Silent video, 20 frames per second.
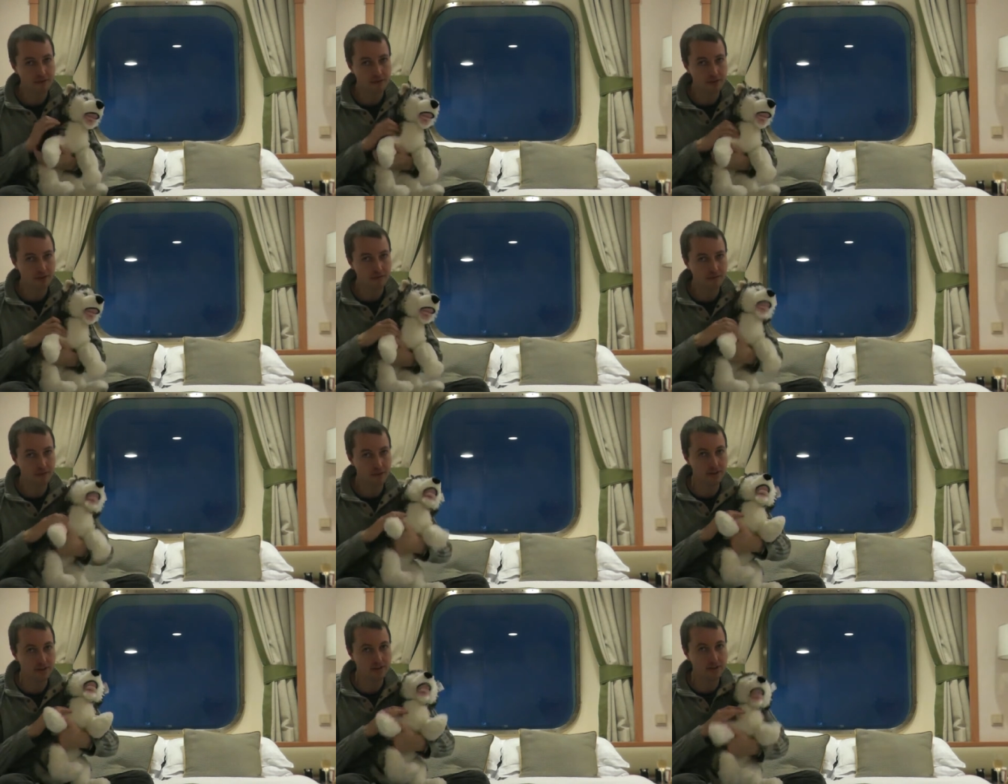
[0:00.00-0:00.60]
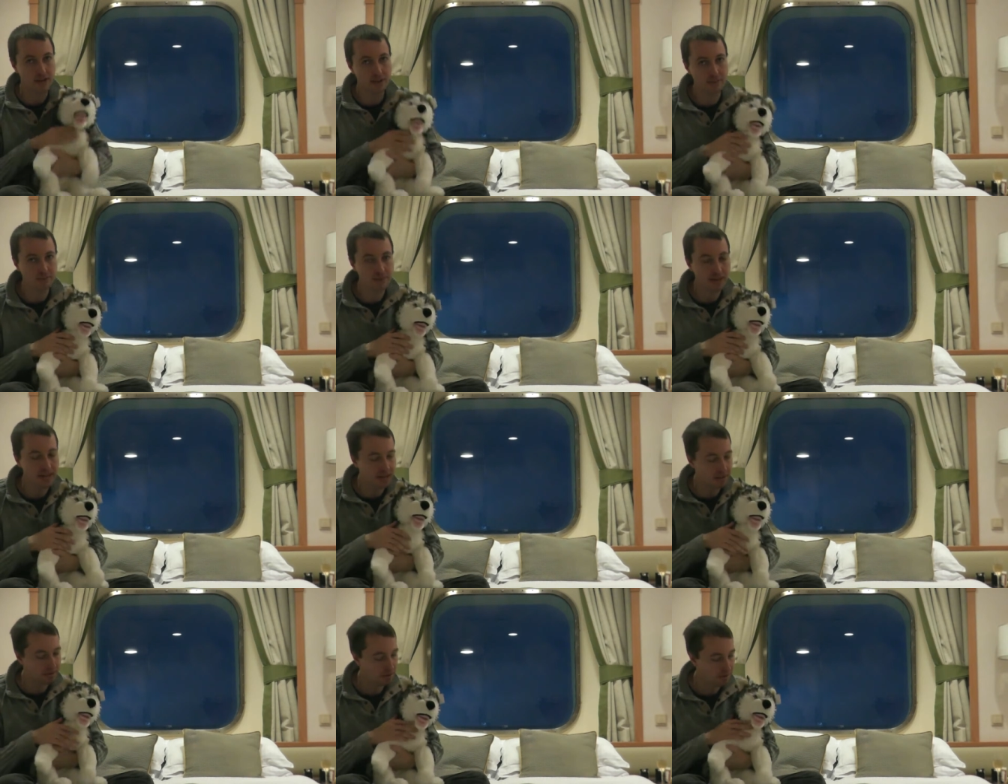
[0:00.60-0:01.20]
So for the time
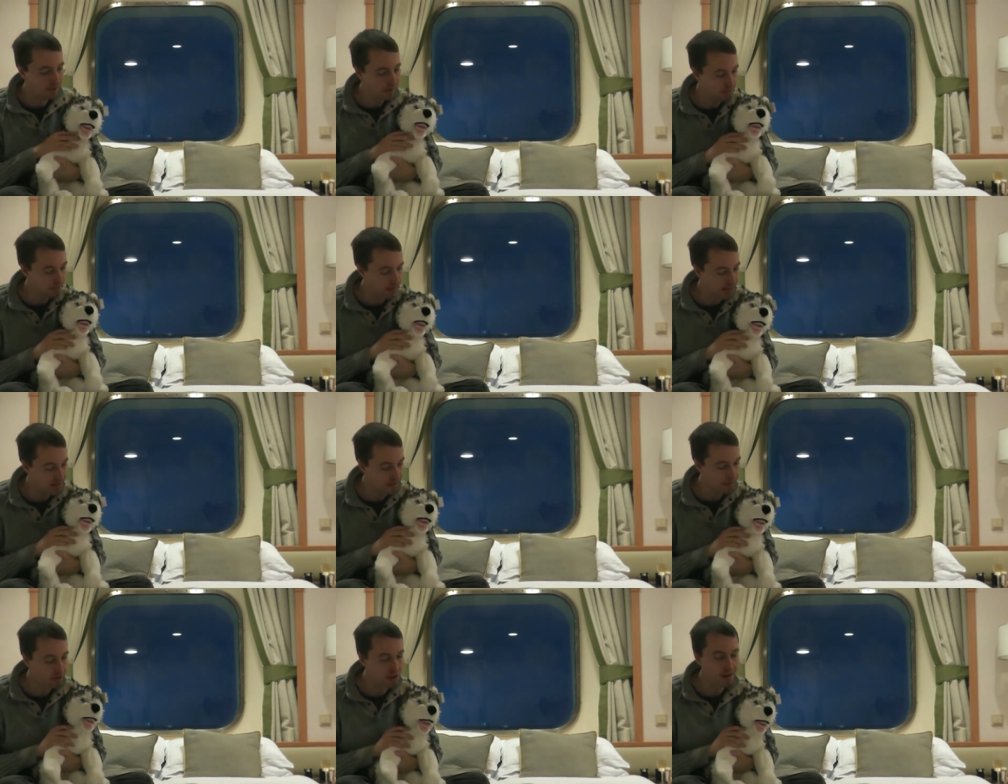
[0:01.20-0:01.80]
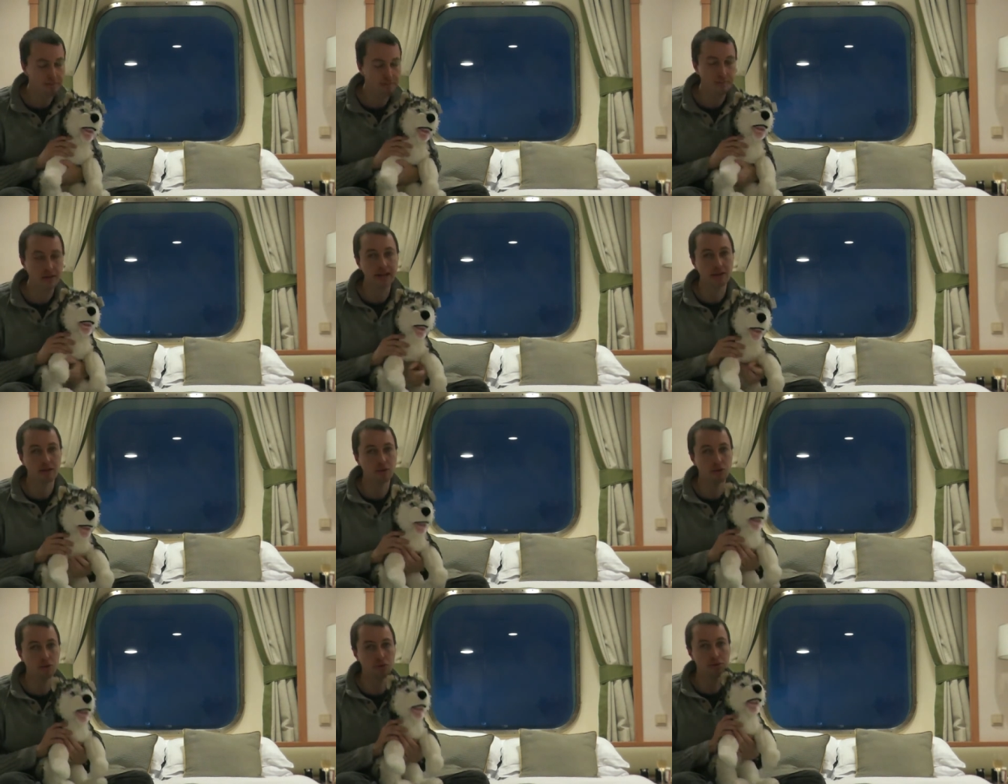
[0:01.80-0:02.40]
being, it's just
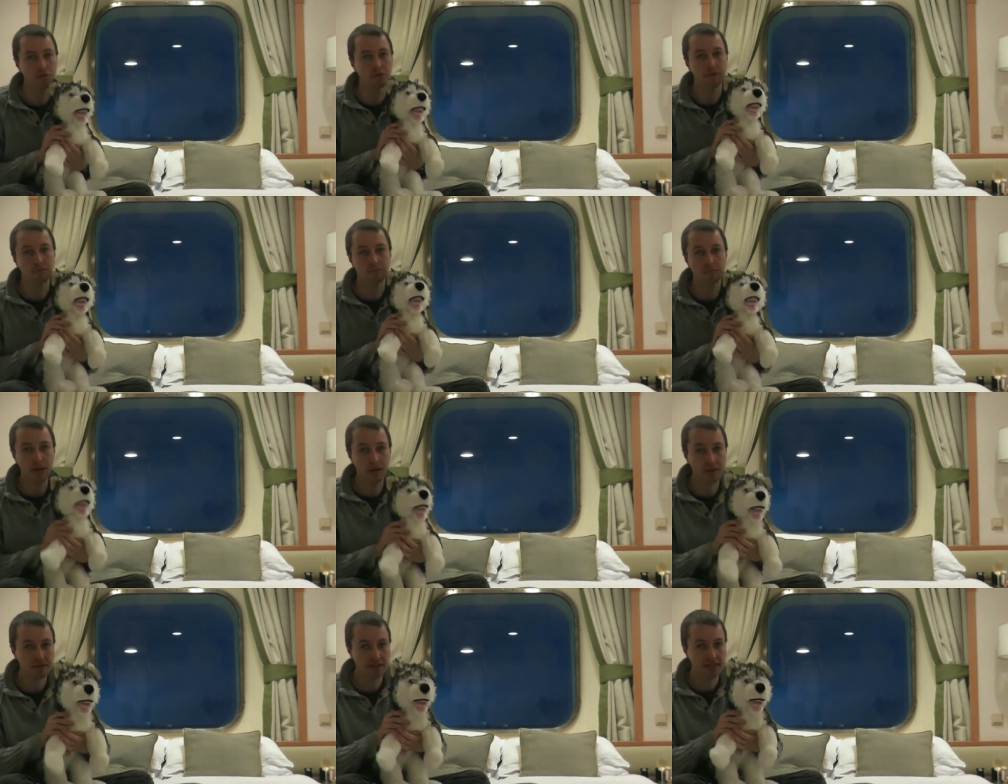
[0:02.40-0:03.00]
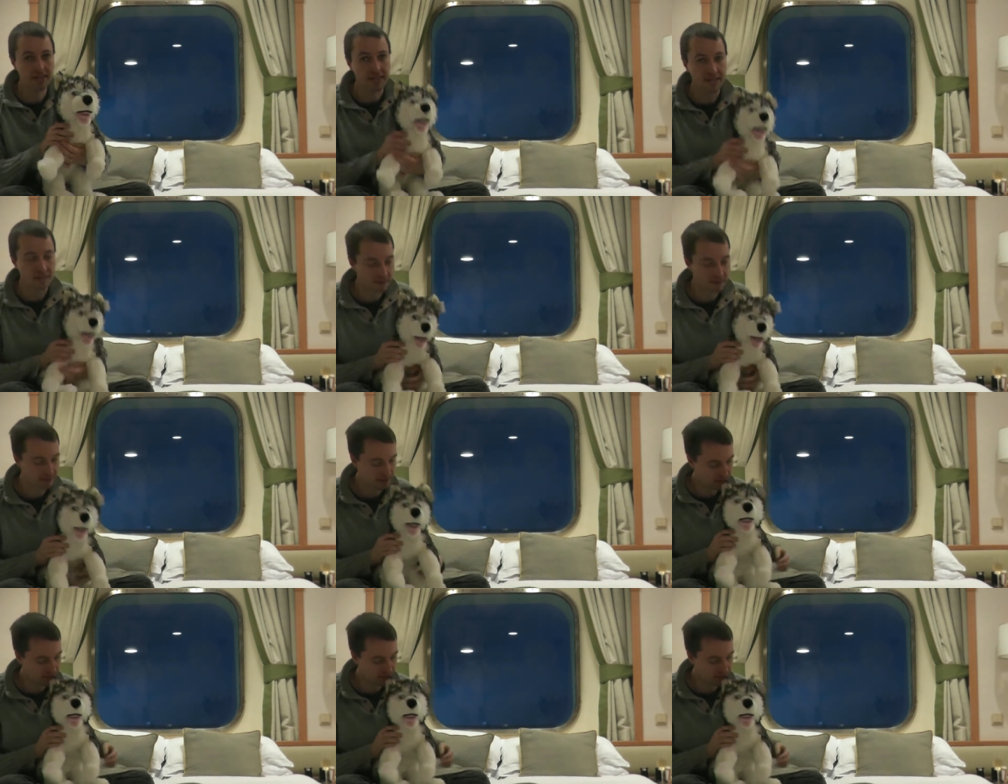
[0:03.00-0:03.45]
being called Husky.